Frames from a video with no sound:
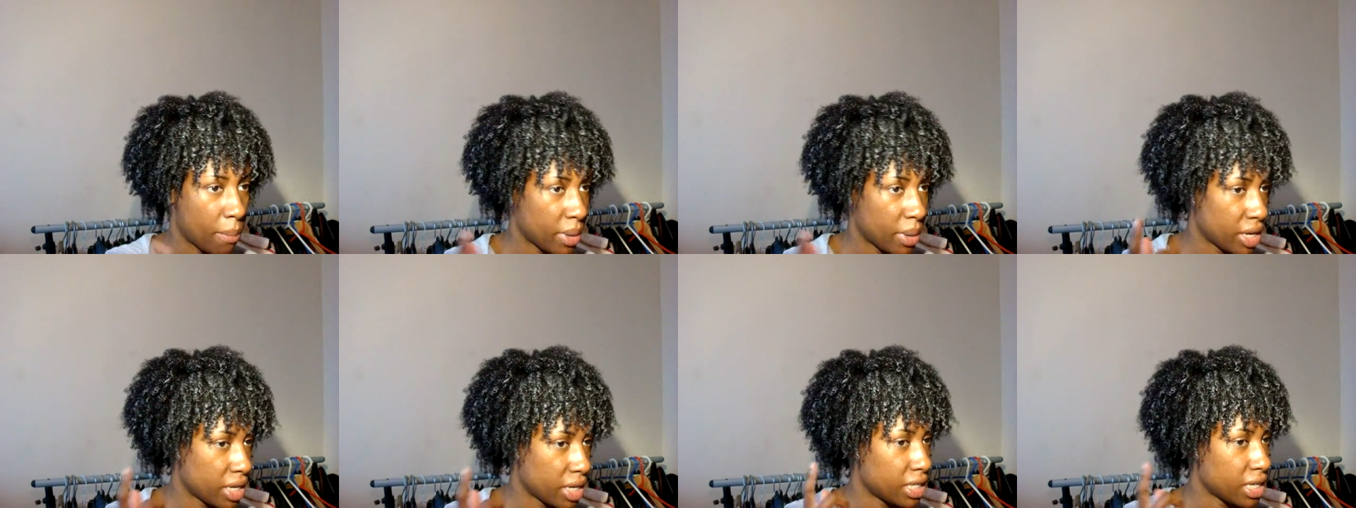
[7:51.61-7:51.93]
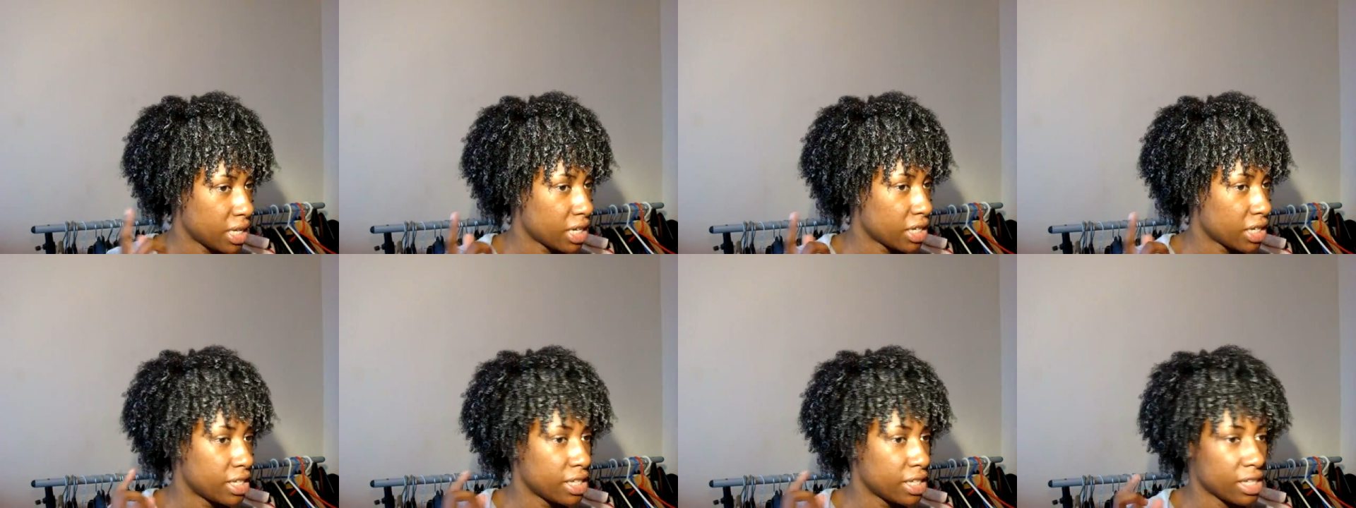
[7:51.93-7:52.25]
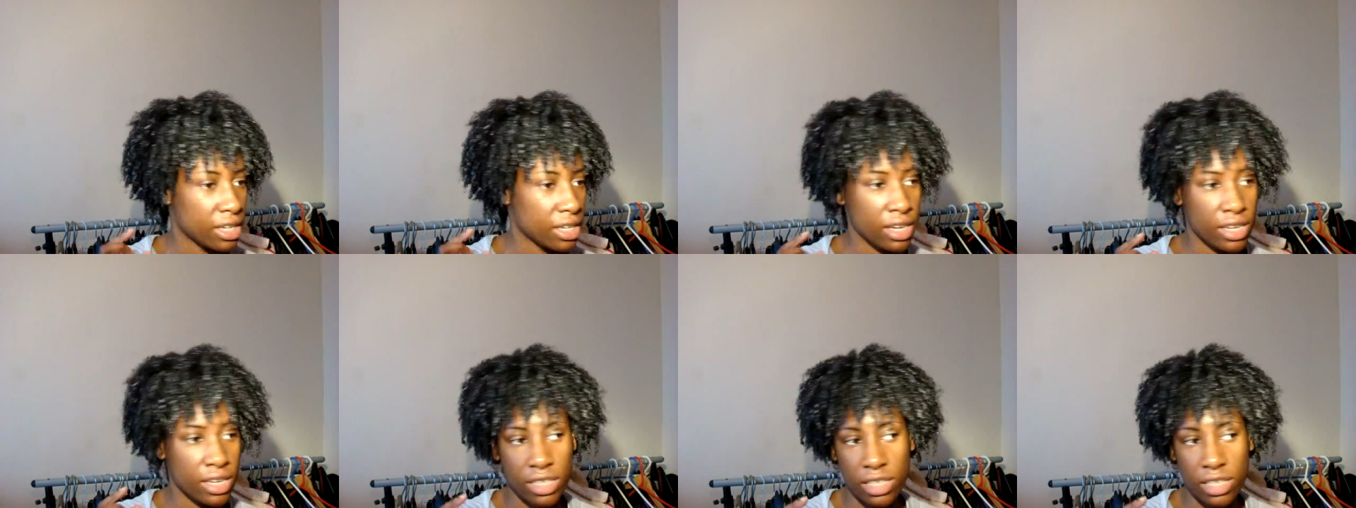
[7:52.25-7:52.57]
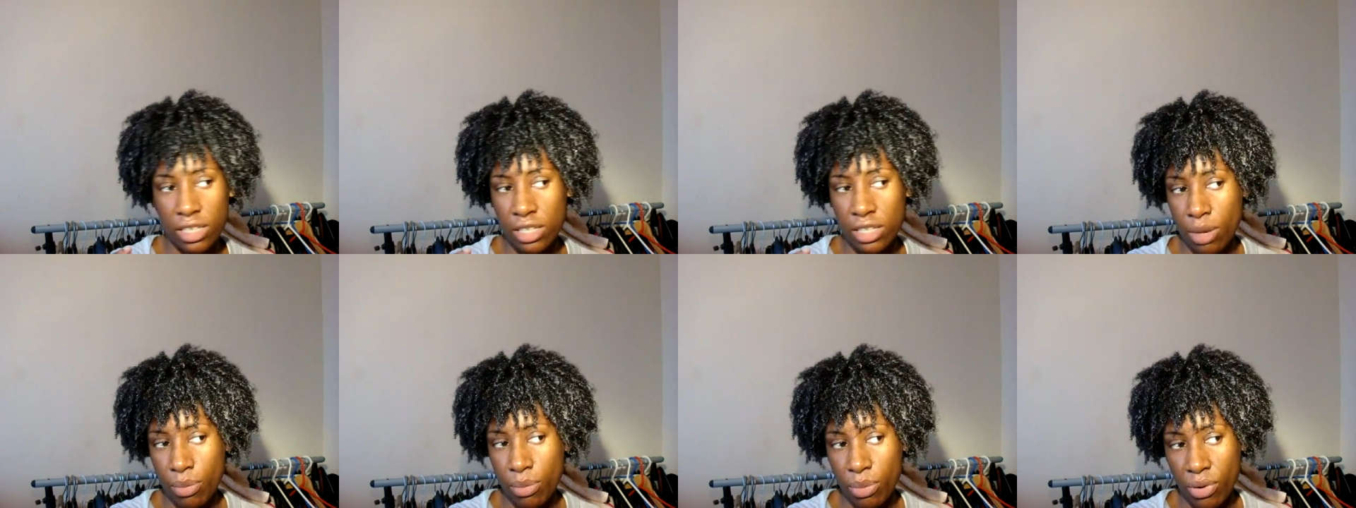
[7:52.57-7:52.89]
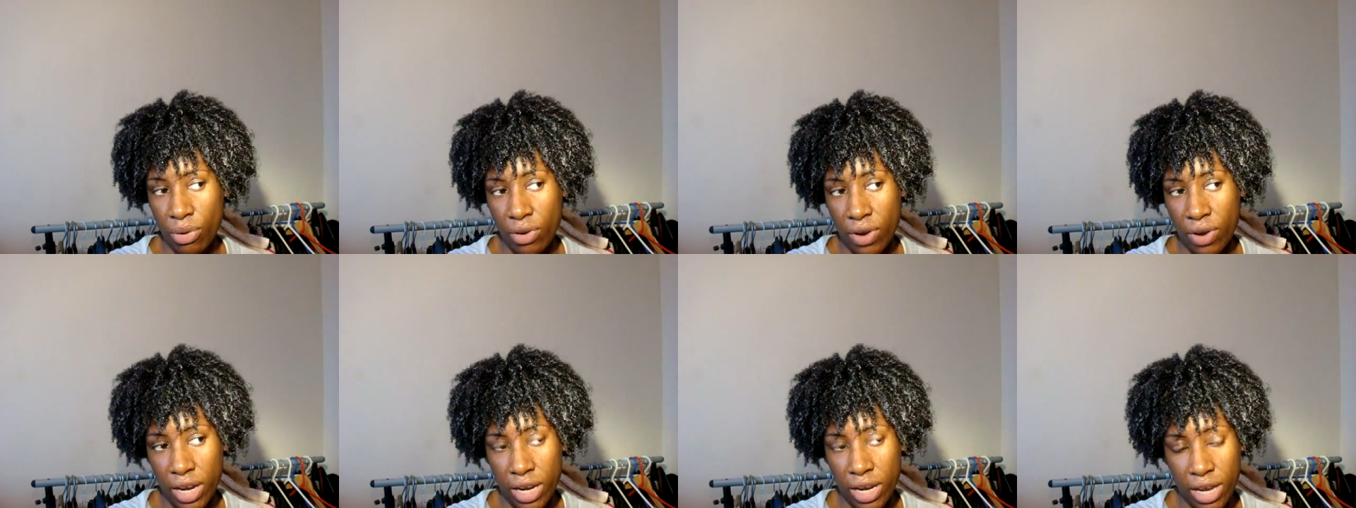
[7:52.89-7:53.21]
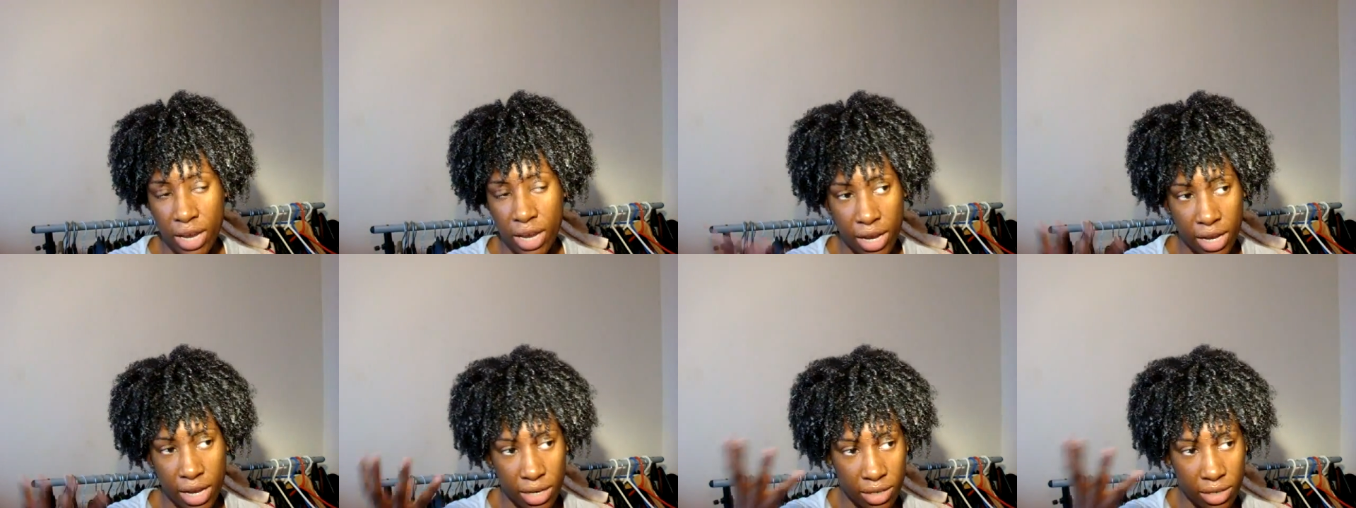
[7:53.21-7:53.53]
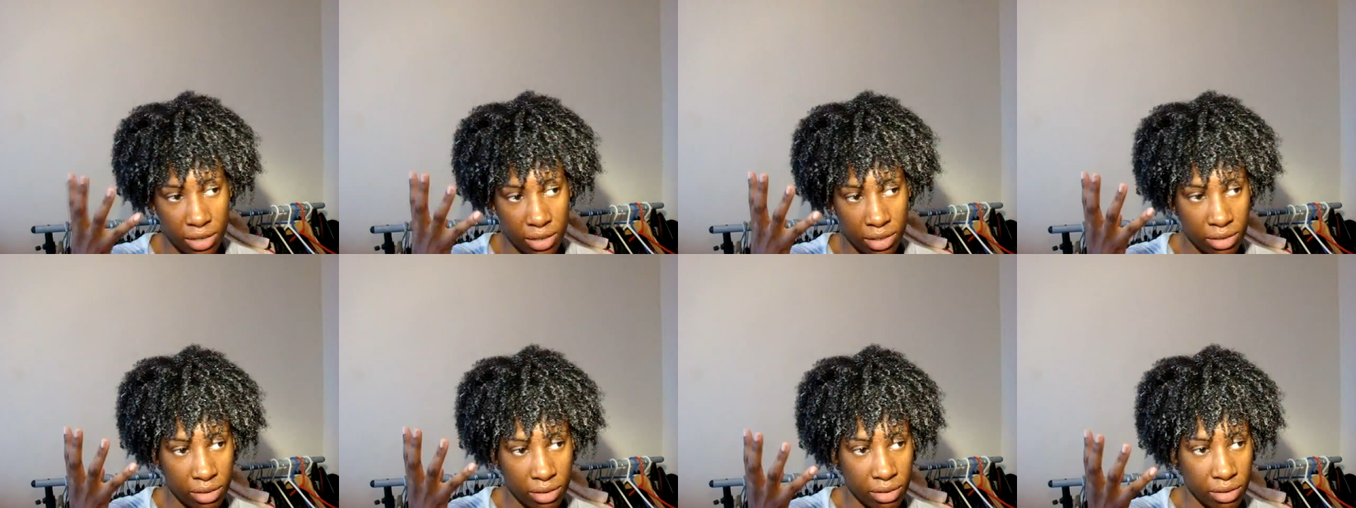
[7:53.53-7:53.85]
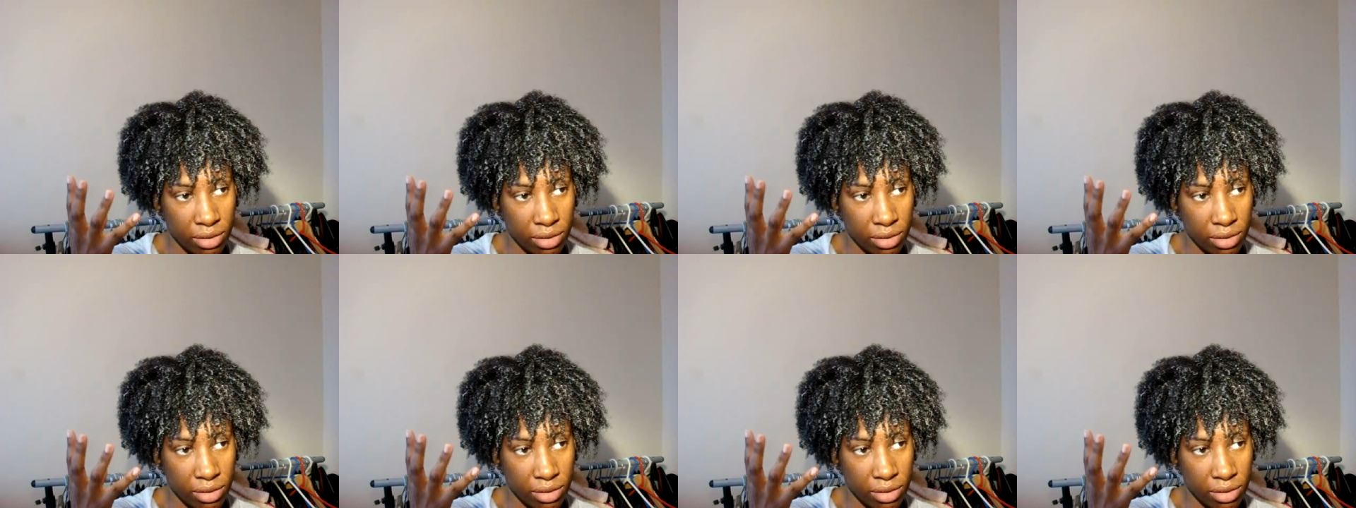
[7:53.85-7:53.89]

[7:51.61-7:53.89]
but it's actually starting to separate and